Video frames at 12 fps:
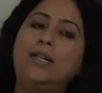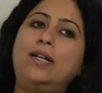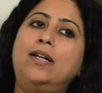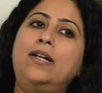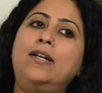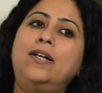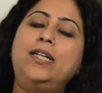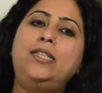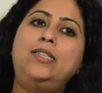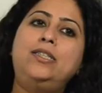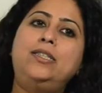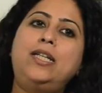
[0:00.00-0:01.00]

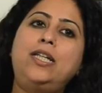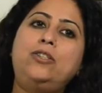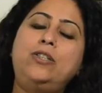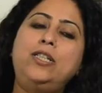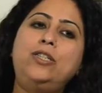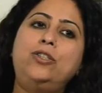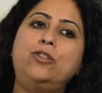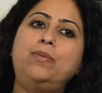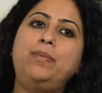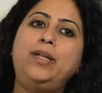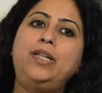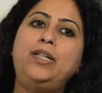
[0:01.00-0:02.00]
It actually took
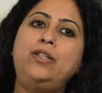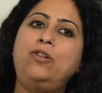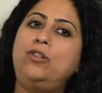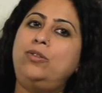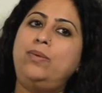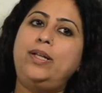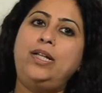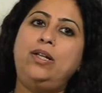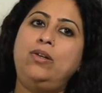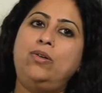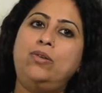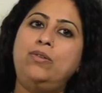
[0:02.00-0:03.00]
me not very
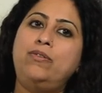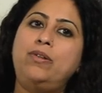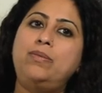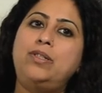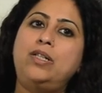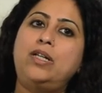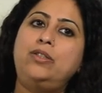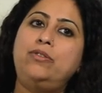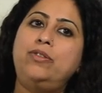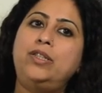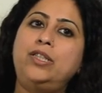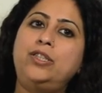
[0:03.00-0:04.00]
long, from start to
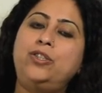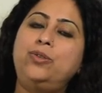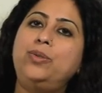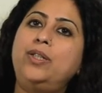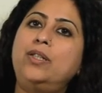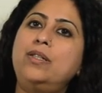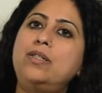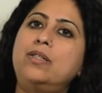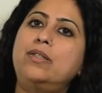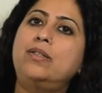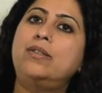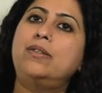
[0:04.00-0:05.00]
finish, 2 years.